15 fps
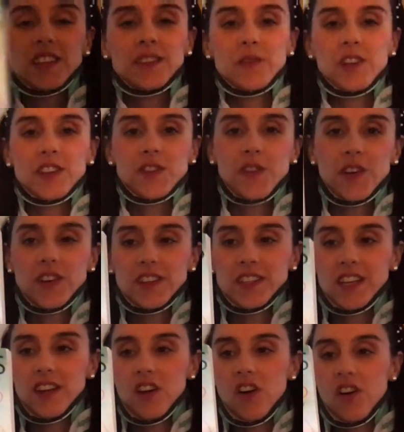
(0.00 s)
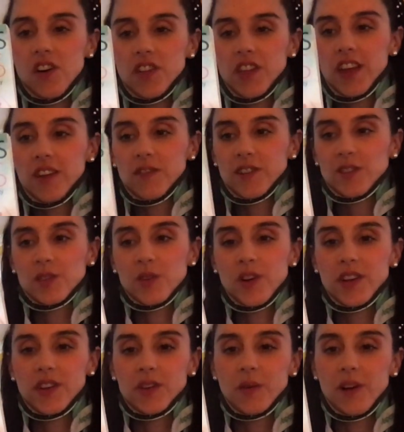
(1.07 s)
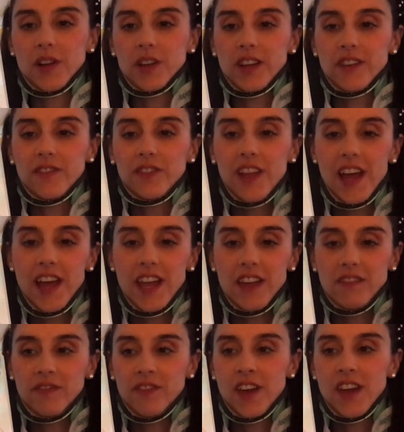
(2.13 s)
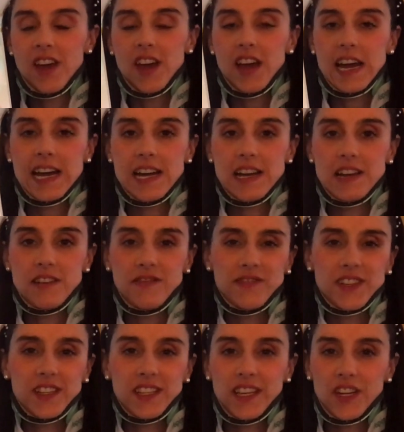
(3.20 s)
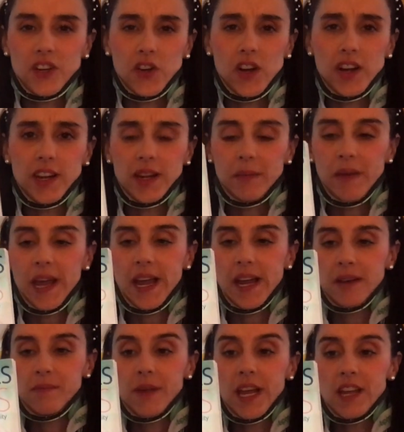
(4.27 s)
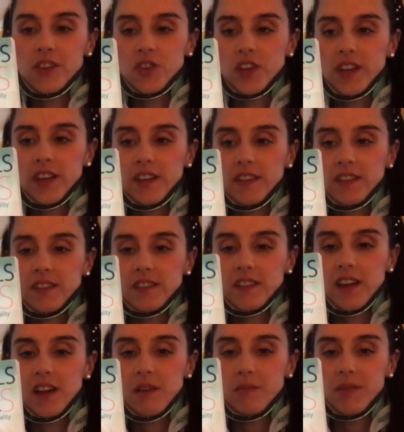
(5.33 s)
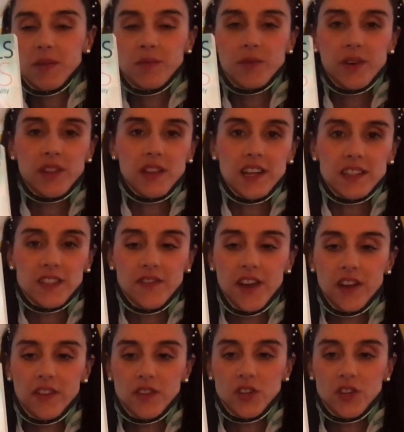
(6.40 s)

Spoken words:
one's focusing on like restoring your quality of life for like chronic pain patients, people with lots of health